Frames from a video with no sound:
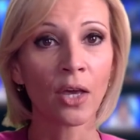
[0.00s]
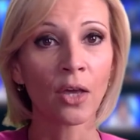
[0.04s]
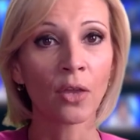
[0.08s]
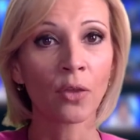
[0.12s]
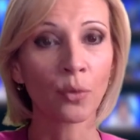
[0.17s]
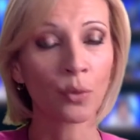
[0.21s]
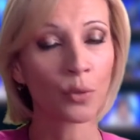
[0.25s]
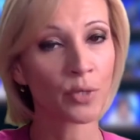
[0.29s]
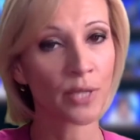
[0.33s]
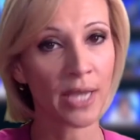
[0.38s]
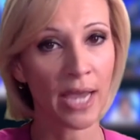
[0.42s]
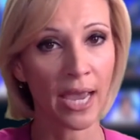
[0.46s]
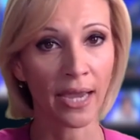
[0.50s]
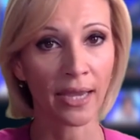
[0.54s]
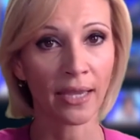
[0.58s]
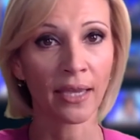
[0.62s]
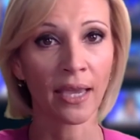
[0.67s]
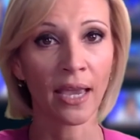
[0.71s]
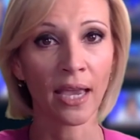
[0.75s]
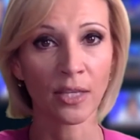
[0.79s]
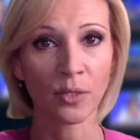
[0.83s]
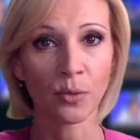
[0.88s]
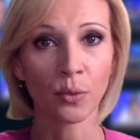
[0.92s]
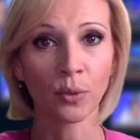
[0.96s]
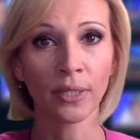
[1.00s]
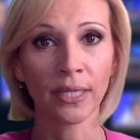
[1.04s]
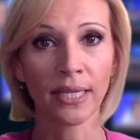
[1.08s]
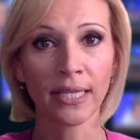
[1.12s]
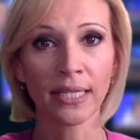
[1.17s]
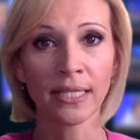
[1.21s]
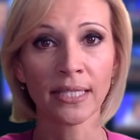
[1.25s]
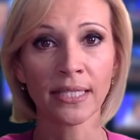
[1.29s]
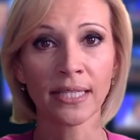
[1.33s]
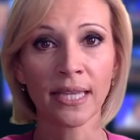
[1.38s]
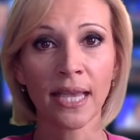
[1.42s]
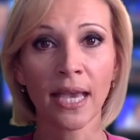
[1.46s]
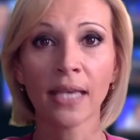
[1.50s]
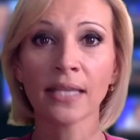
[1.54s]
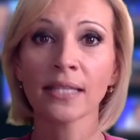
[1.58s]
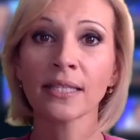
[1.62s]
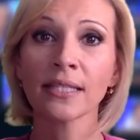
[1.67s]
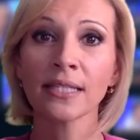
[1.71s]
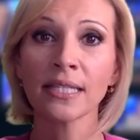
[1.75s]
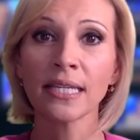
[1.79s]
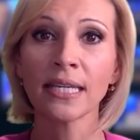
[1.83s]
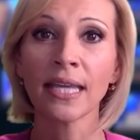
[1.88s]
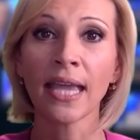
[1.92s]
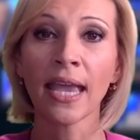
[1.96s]
ThruTech has released
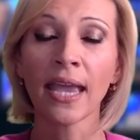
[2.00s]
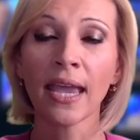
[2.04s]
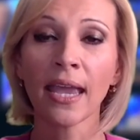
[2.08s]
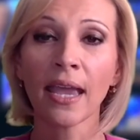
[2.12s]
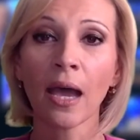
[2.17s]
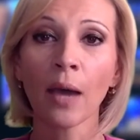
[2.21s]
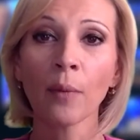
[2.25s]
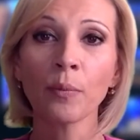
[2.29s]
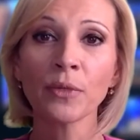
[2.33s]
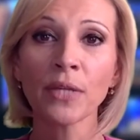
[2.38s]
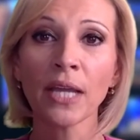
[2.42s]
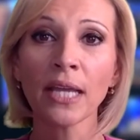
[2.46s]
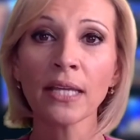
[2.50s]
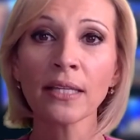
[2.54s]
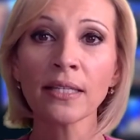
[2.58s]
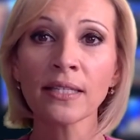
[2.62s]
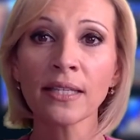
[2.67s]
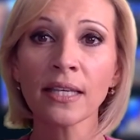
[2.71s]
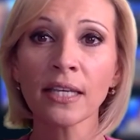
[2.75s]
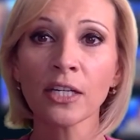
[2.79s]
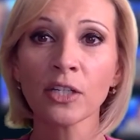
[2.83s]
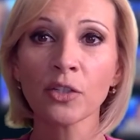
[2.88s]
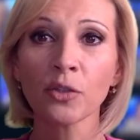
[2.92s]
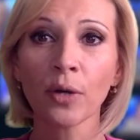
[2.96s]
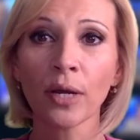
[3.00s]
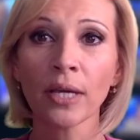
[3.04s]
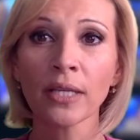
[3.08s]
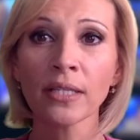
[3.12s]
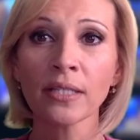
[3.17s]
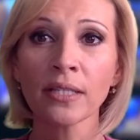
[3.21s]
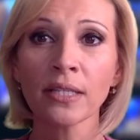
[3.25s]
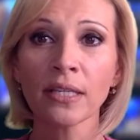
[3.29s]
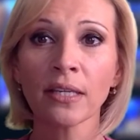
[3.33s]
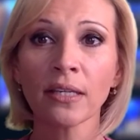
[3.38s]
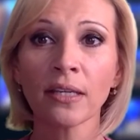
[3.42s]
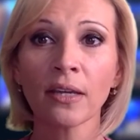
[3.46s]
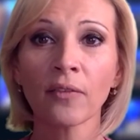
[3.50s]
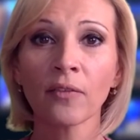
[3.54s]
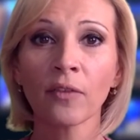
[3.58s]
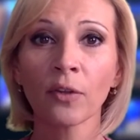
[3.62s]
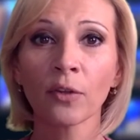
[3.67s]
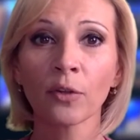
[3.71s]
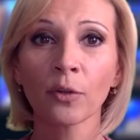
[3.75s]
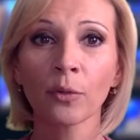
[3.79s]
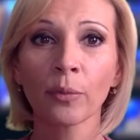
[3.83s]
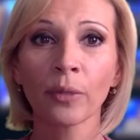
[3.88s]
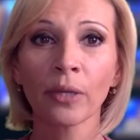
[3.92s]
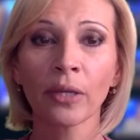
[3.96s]
SDK updates that address the
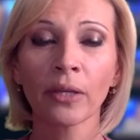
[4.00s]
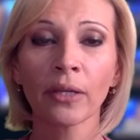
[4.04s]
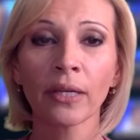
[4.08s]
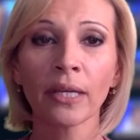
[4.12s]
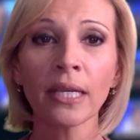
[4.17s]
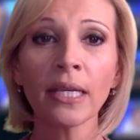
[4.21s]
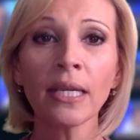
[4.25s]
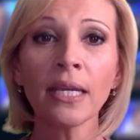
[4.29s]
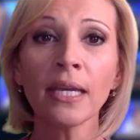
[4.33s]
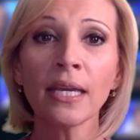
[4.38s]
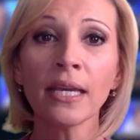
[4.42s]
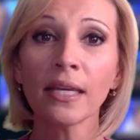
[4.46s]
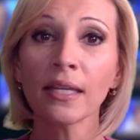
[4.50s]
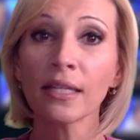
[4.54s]
vulnerability.